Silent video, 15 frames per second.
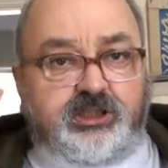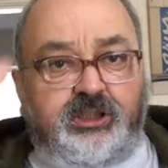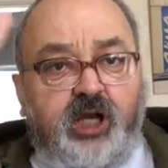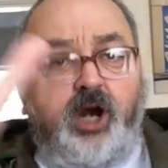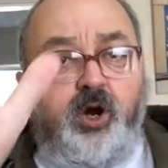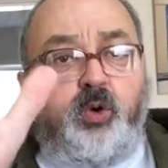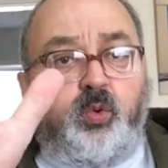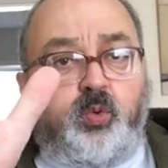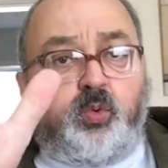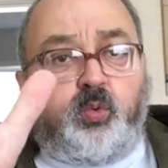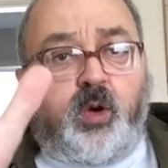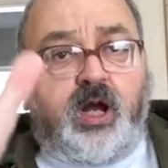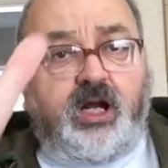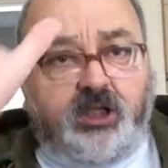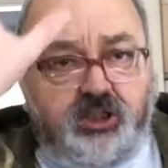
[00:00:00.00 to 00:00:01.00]

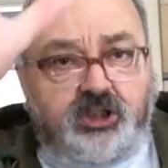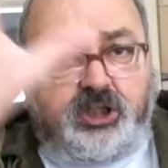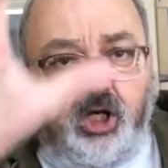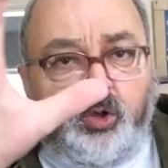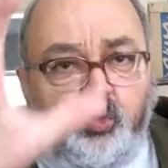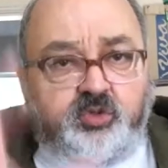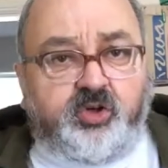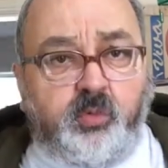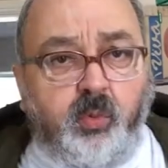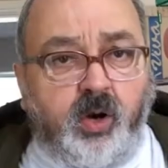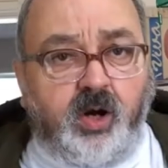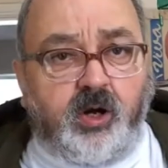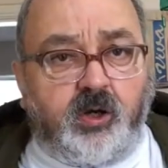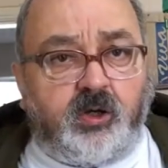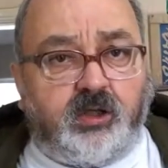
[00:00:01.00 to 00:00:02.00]
Go, go to
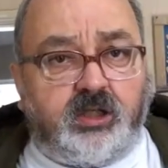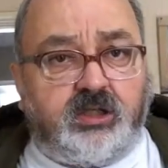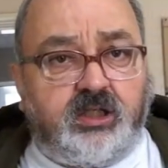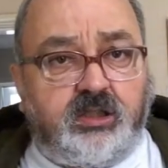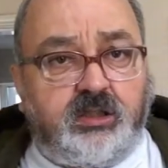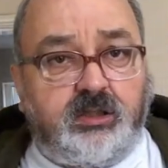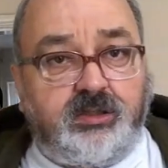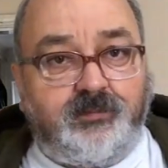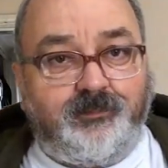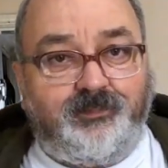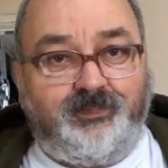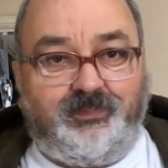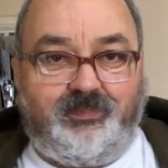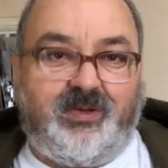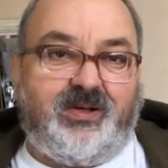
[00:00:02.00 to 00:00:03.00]
work.
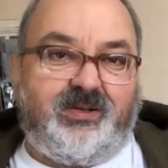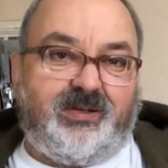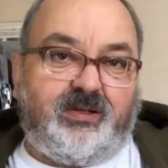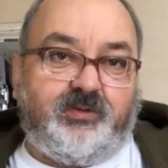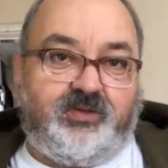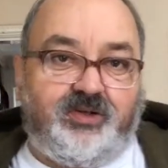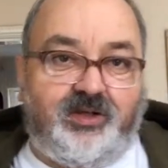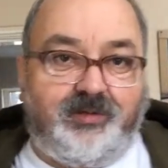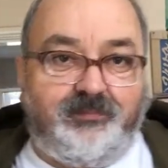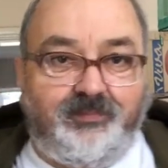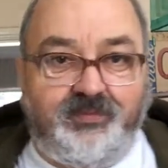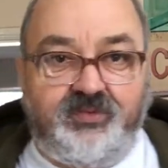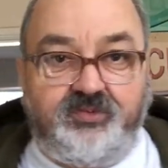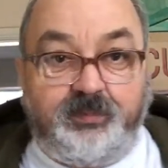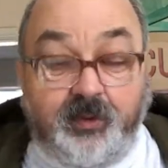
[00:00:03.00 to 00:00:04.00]
Well, okay,
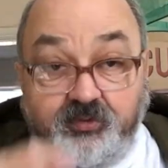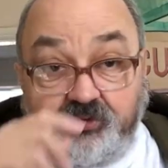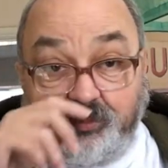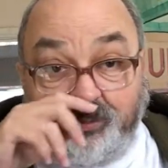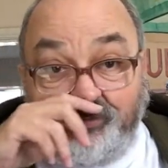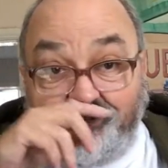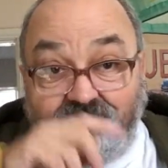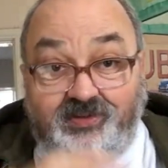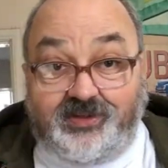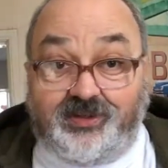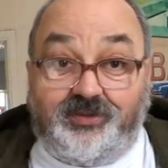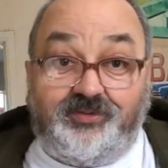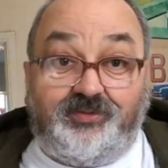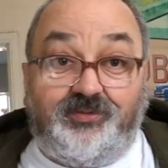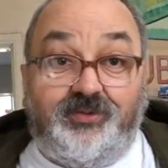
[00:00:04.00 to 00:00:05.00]
supposed to be
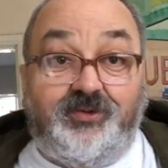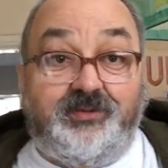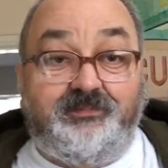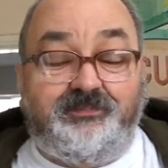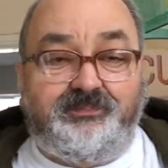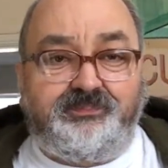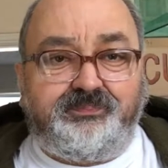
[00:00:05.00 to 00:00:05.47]
phased, right?